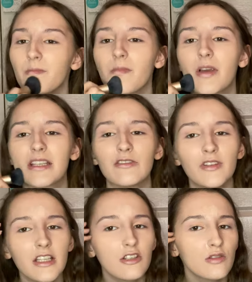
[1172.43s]
Because I
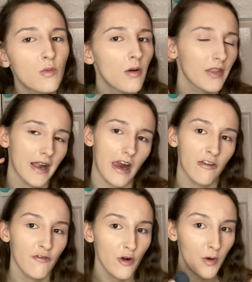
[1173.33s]
really just want like a
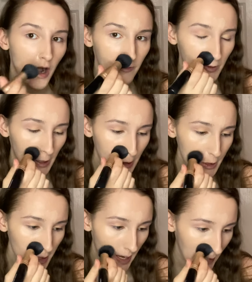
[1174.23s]
full
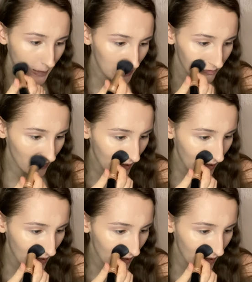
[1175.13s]
coverage kind of